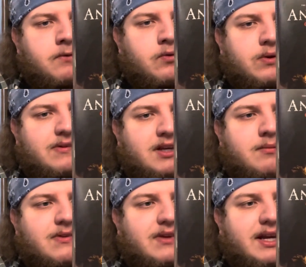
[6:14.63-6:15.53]
What
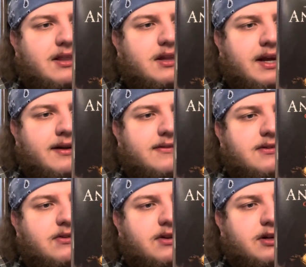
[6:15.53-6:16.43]
seems like the
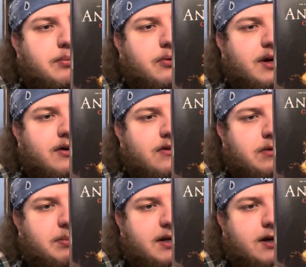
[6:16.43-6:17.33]
answer to their prayers
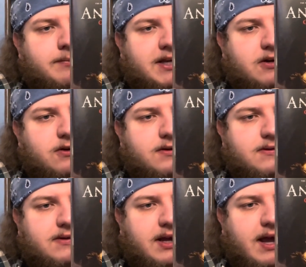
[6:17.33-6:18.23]
become a
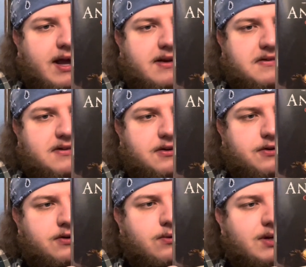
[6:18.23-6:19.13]
curse as their
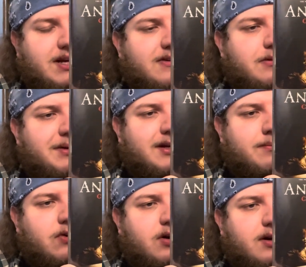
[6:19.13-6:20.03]
new guests become
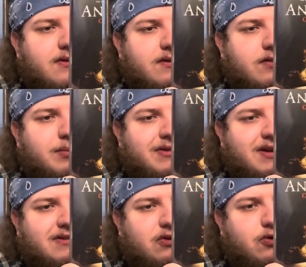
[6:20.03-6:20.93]
targets of the
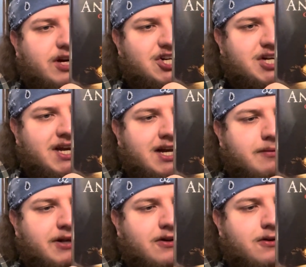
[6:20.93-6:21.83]
possessed creation,
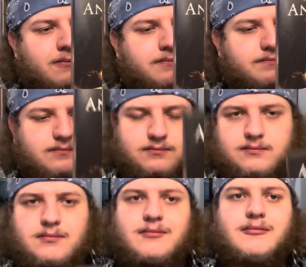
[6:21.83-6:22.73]
Annabelle.
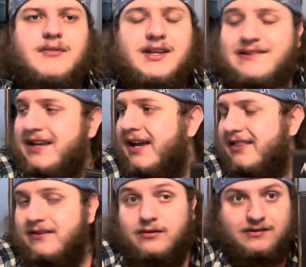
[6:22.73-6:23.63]
So yeah,
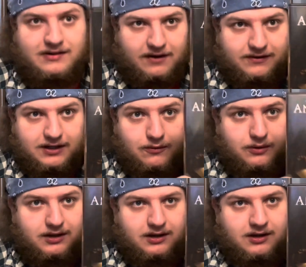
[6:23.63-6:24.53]
this was definitely a
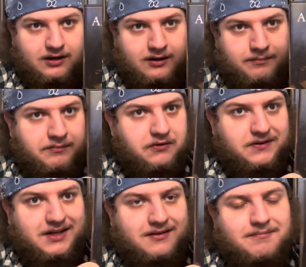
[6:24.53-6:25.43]
really good
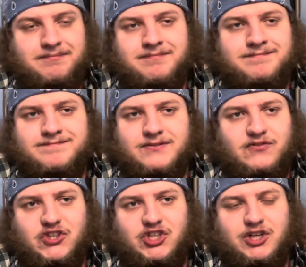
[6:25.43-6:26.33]
movie.
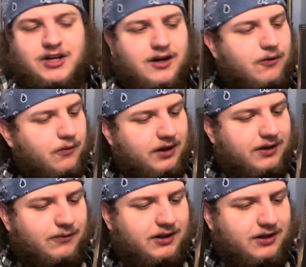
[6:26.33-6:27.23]
For sure. Really,
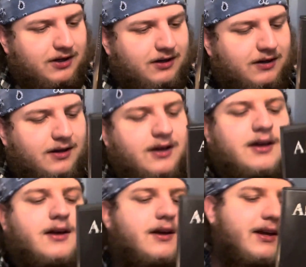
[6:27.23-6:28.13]
really good.
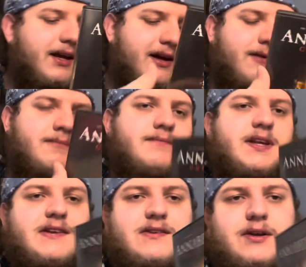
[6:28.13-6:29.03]
Yeah.
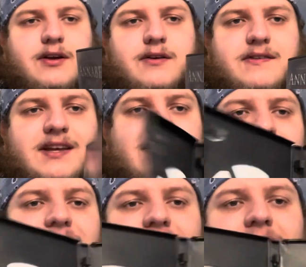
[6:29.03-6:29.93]
So here's the
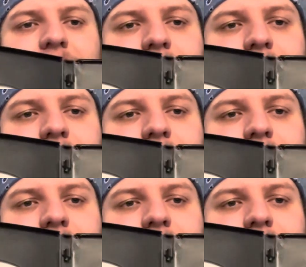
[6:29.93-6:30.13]
inside.